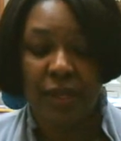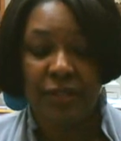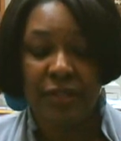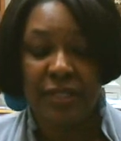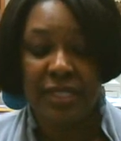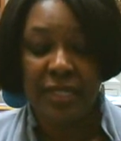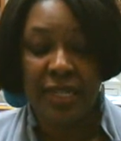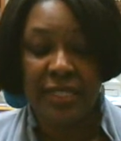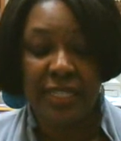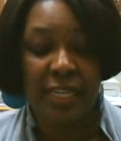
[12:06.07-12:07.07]
to
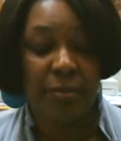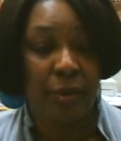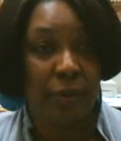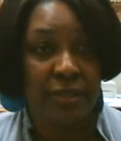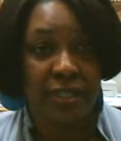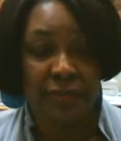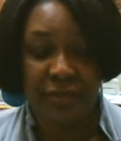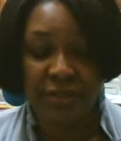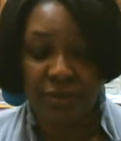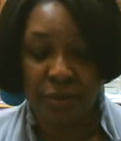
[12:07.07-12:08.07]
discuss key points of the
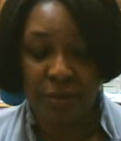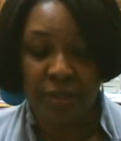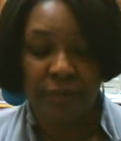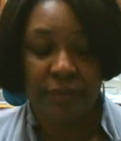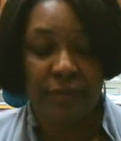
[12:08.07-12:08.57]
story.